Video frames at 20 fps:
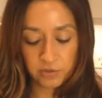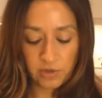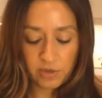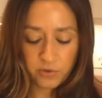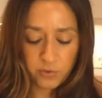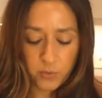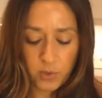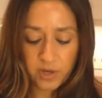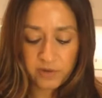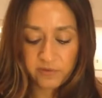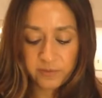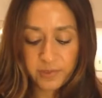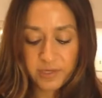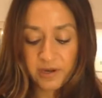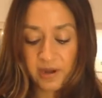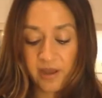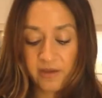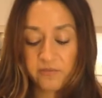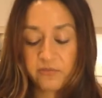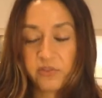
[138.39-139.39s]
you want everybody
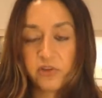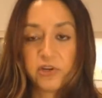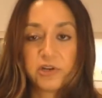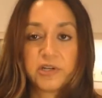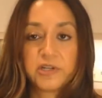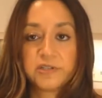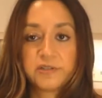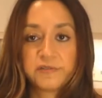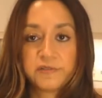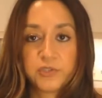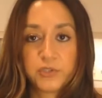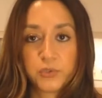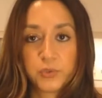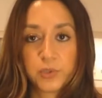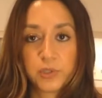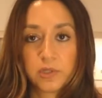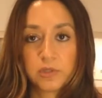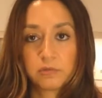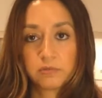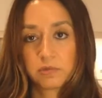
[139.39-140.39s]
to have their
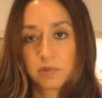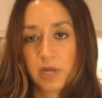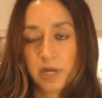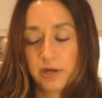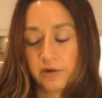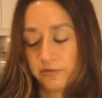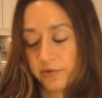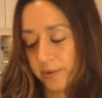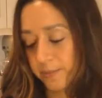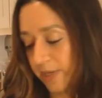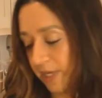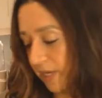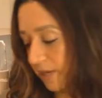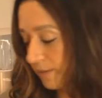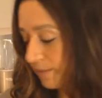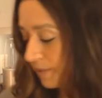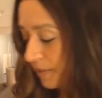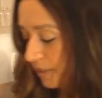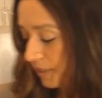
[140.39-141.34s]
individual kind of ramekin.